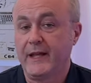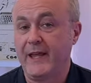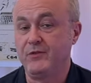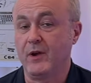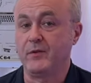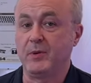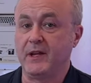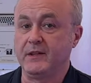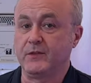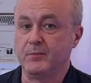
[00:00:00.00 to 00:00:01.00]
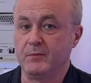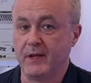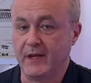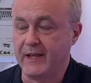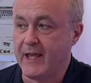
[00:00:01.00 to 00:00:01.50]
If you ever played this
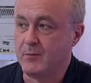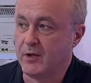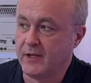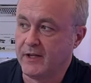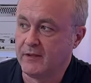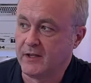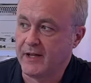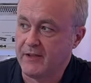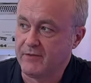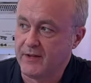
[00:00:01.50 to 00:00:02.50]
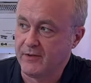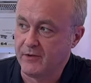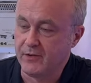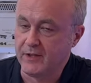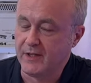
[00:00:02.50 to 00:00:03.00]
uh, game on a, an
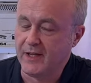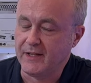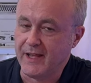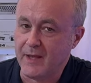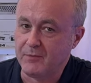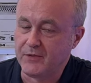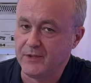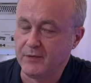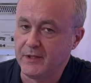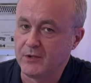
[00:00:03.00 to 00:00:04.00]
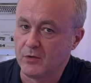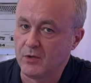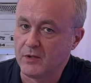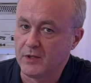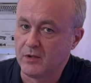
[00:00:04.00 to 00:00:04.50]
A500, it absolutely
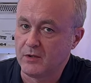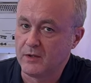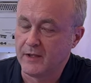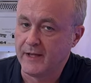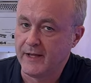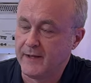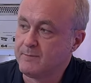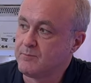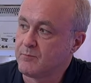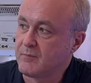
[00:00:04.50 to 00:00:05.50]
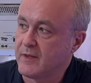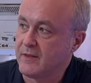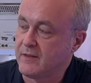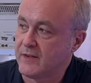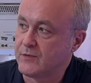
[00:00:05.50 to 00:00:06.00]
crawled along. Um,
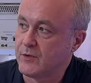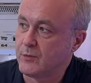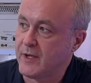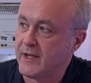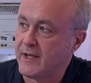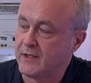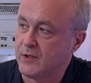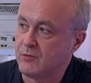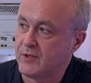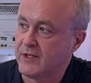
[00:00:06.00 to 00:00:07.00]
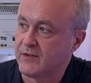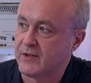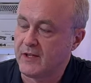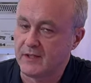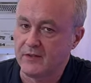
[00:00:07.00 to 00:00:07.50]
this was where you really
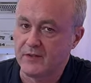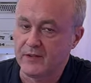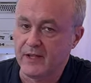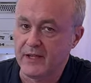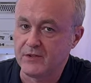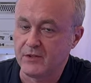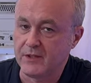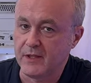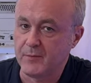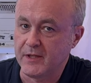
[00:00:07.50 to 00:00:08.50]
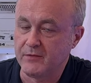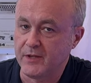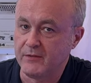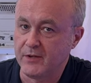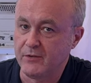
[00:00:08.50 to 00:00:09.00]
started to see the age on the Amiga
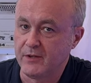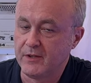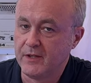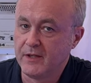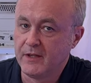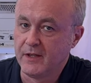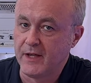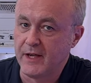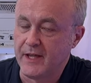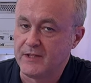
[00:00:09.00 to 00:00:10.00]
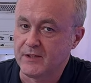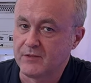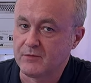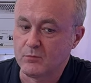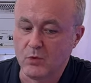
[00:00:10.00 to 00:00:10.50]
500. Uh, it
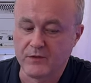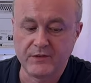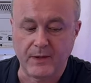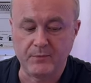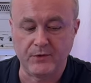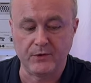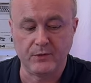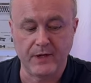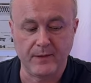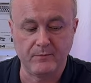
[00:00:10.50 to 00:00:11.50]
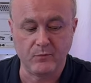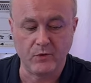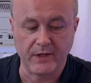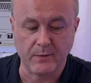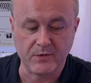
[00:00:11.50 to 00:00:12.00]
just wasn't up to uh,
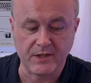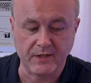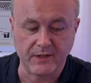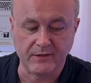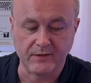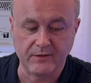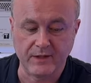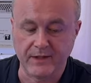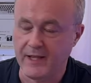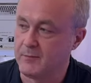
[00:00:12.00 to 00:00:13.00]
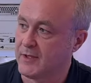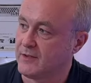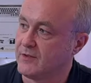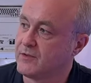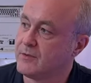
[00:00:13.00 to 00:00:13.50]
running a machine like this, a game like
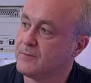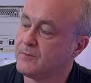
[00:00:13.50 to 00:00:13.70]
this.